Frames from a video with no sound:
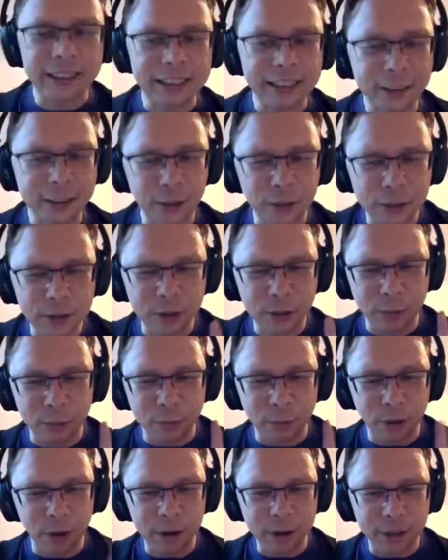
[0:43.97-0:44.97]
Does it also
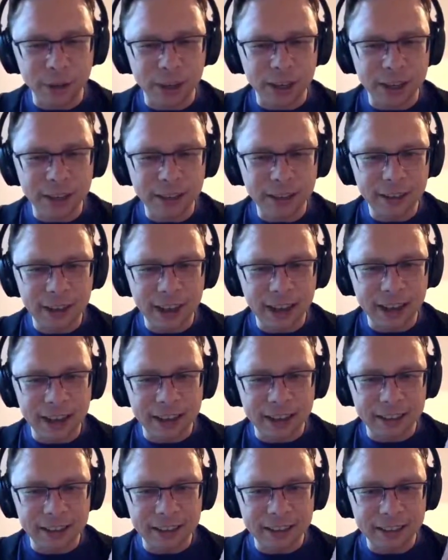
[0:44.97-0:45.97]
do blockchain
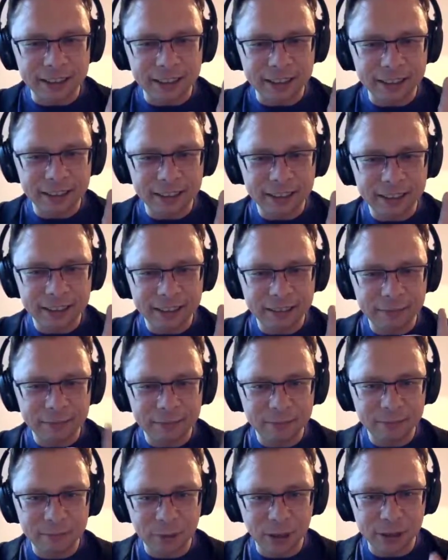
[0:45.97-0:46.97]
and
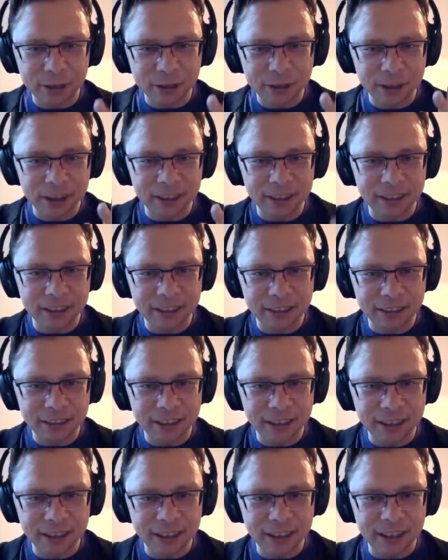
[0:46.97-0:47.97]
blockchain
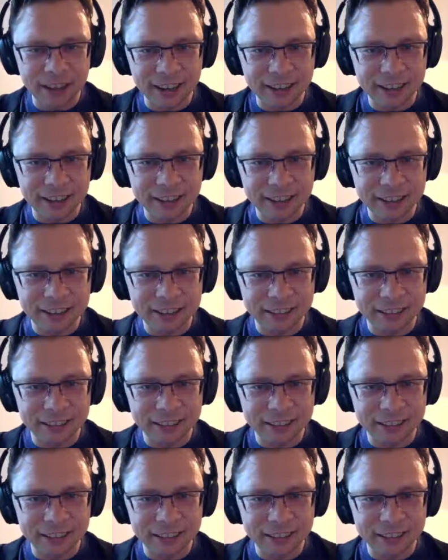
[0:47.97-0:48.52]
AI?